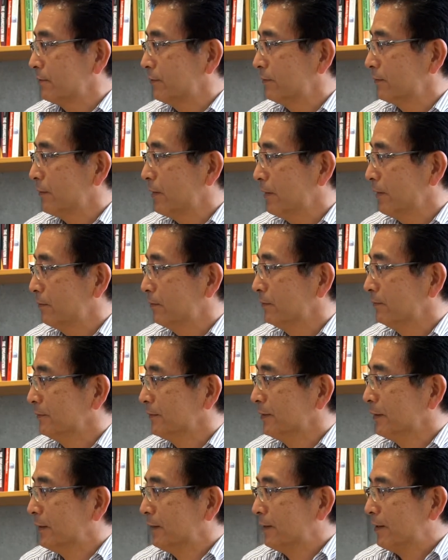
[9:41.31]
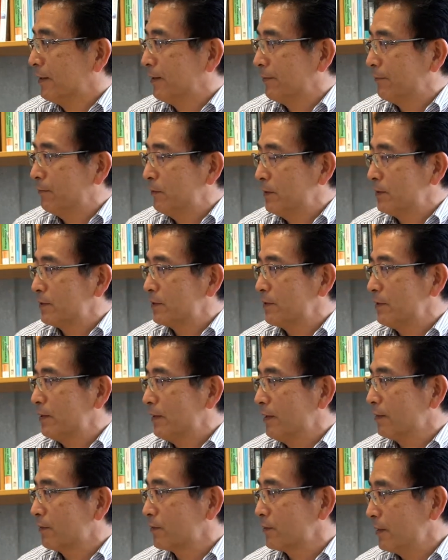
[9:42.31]
for them. Once they
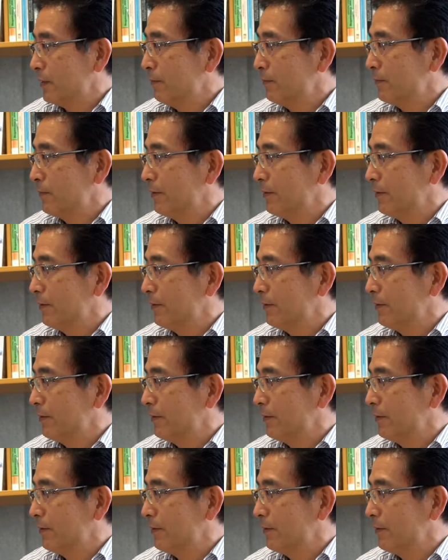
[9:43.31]
accept,